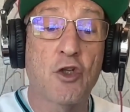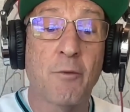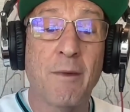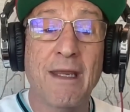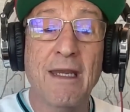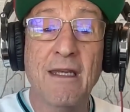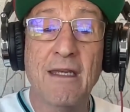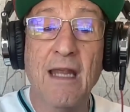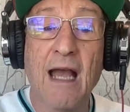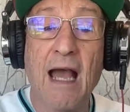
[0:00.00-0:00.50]

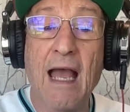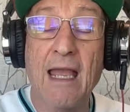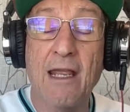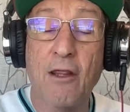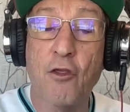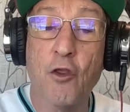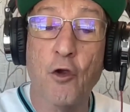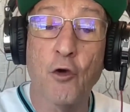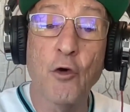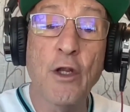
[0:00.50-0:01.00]
Jermaine
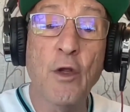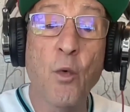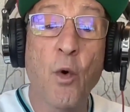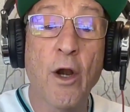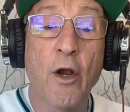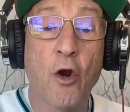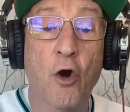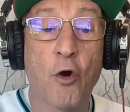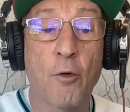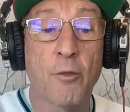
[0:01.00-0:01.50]
Dye,
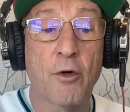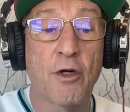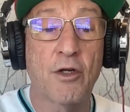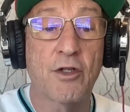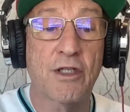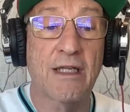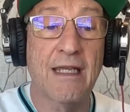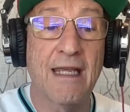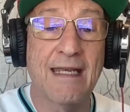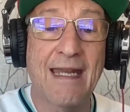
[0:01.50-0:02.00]
31
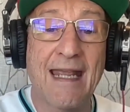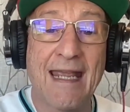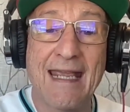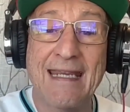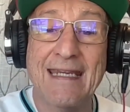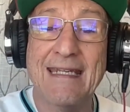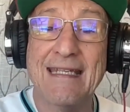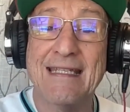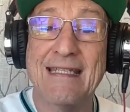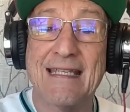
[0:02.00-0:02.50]
homers and
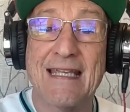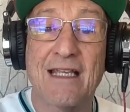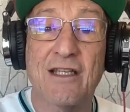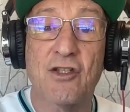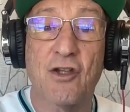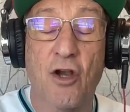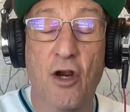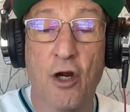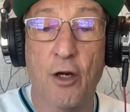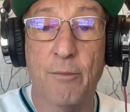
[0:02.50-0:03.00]

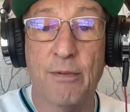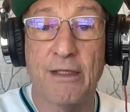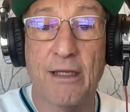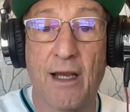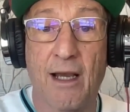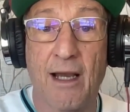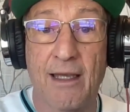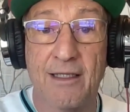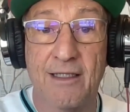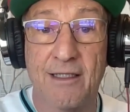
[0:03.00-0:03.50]
86
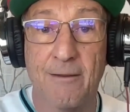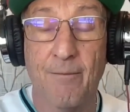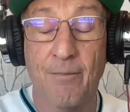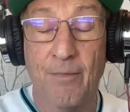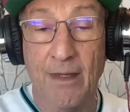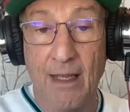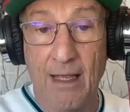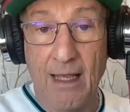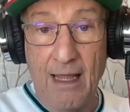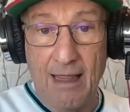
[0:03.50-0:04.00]
RBIs.
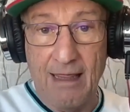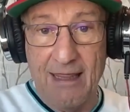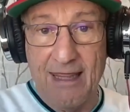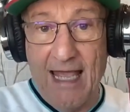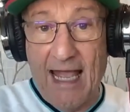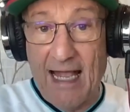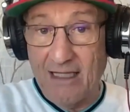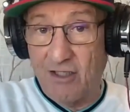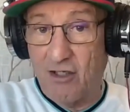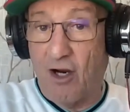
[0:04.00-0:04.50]

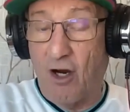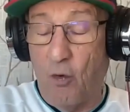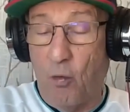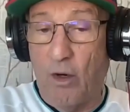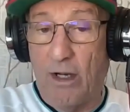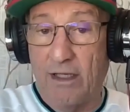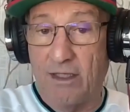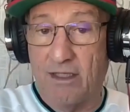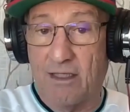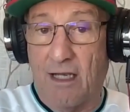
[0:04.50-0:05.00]
That's our
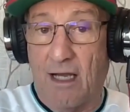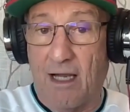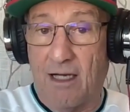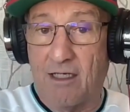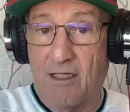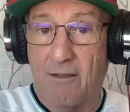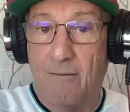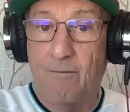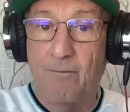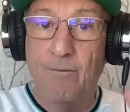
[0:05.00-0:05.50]
White
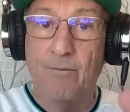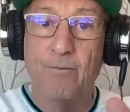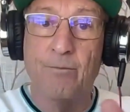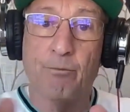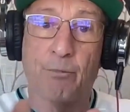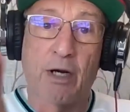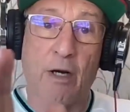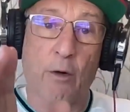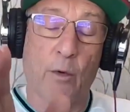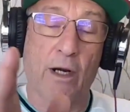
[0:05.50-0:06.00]
Sox.
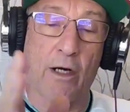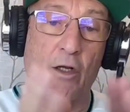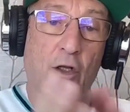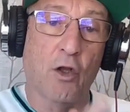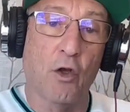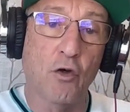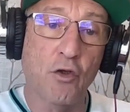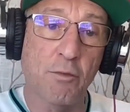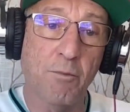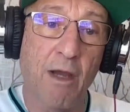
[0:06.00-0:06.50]
But I want to
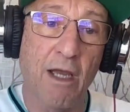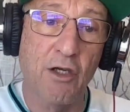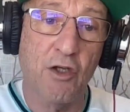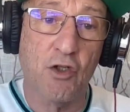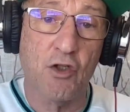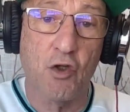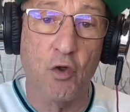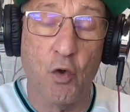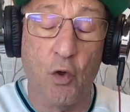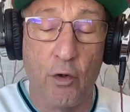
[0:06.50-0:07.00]
close my
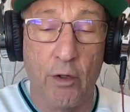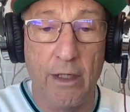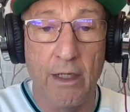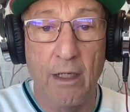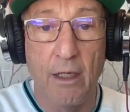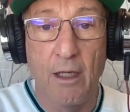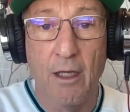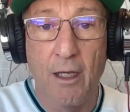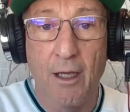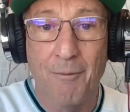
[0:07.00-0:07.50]

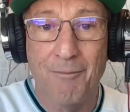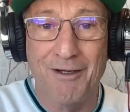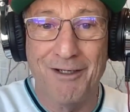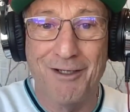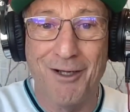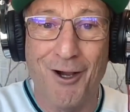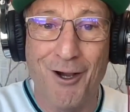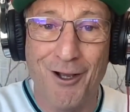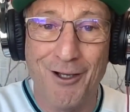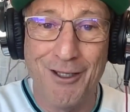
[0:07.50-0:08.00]
story by
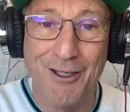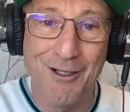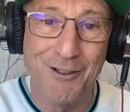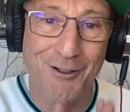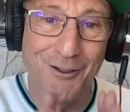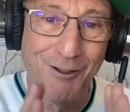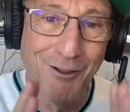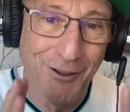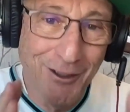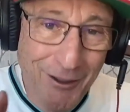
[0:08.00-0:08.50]
talking
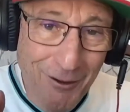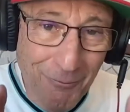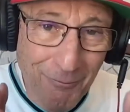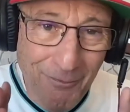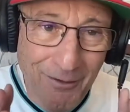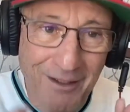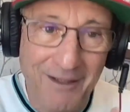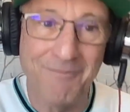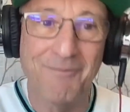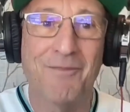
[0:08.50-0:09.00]
a little
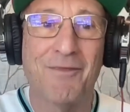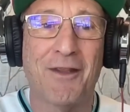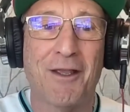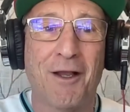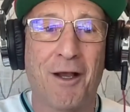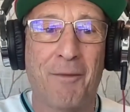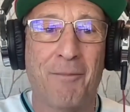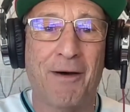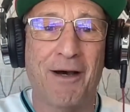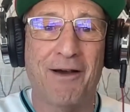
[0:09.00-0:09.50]
bit
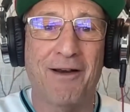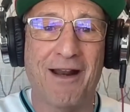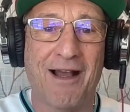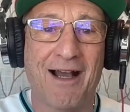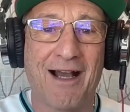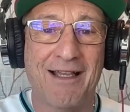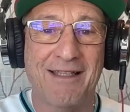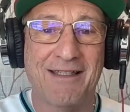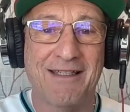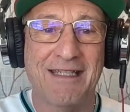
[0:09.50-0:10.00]
about
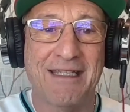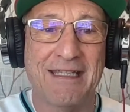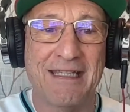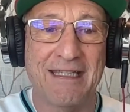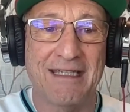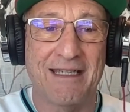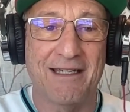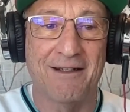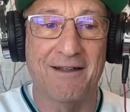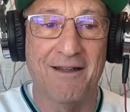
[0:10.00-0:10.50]
Ozzy
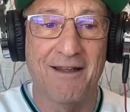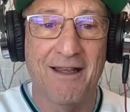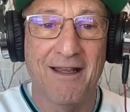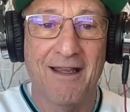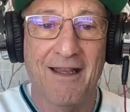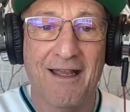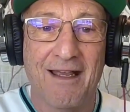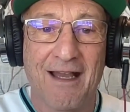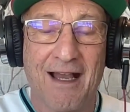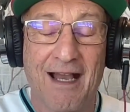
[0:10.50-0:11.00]
Guillen.
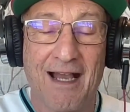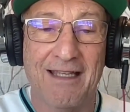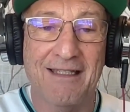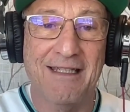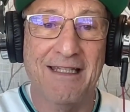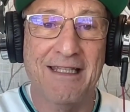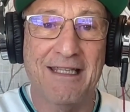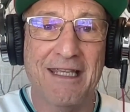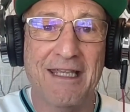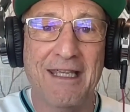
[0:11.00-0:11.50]

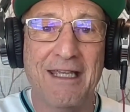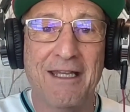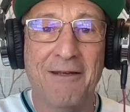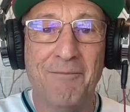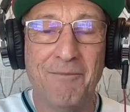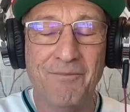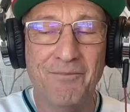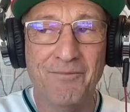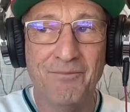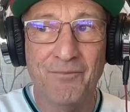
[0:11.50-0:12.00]
Ozzy
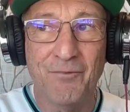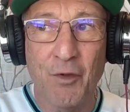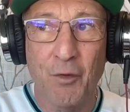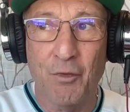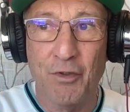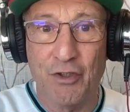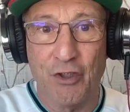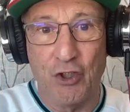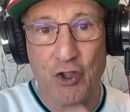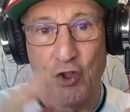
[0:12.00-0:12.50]
Guillen
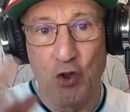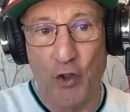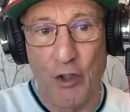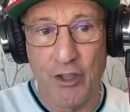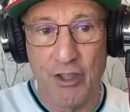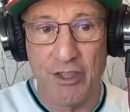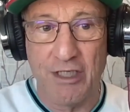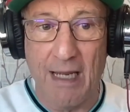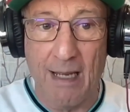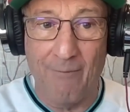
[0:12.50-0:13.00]
was a
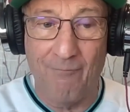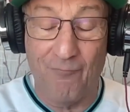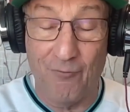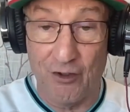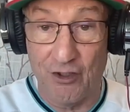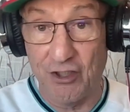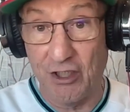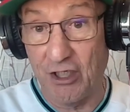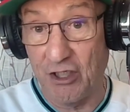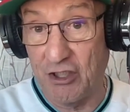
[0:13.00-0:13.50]
shortstop
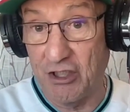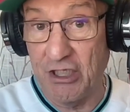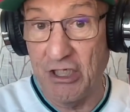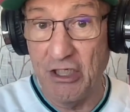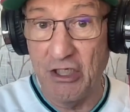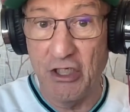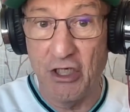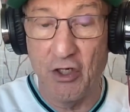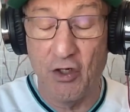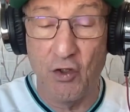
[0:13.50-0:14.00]
for
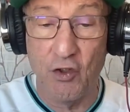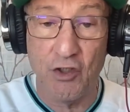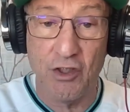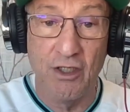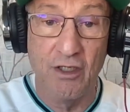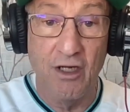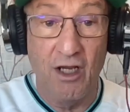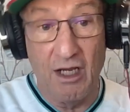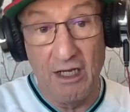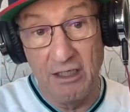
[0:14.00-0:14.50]
16
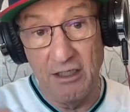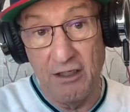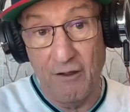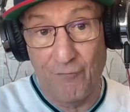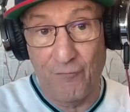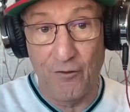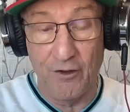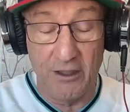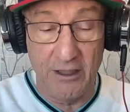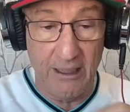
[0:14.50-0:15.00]
years on
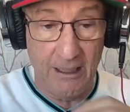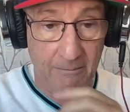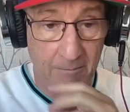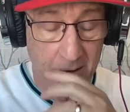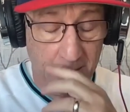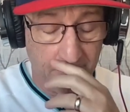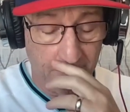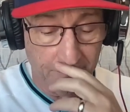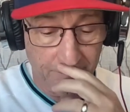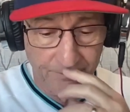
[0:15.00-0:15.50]
different
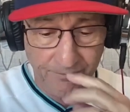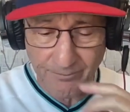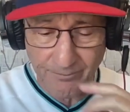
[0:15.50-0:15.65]
teams,